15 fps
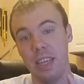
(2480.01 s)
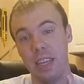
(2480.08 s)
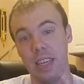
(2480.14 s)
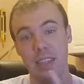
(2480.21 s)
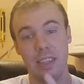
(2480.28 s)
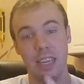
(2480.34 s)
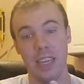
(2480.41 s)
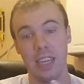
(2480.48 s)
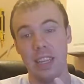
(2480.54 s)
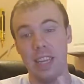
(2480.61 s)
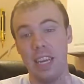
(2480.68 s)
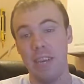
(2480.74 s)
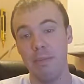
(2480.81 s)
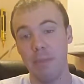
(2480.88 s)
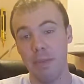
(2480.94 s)
And it's got a
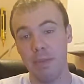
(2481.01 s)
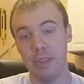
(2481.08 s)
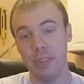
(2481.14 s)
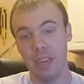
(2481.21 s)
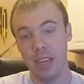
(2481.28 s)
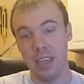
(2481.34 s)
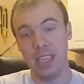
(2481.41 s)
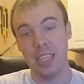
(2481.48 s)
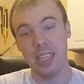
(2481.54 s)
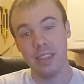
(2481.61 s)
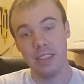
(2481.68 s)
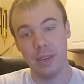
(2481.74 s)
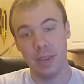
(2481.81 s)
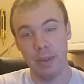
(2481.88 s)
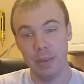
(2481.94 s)
lot of people talking,
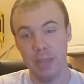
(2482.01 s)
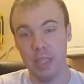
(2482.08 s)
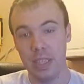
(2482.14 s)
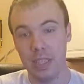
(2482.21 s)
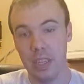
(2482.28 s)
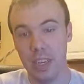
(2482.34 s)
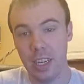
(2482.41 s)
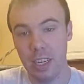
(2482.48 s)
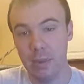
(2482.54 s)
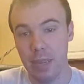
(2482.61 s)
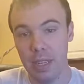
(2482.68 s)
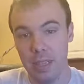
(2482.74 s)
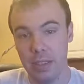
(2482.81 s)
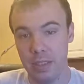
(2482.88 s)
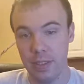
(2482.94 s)
so I wanted to talk
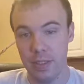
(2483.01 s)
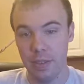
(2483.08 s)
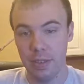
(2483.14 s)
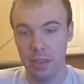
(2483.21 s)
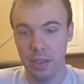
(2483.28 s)
about it too.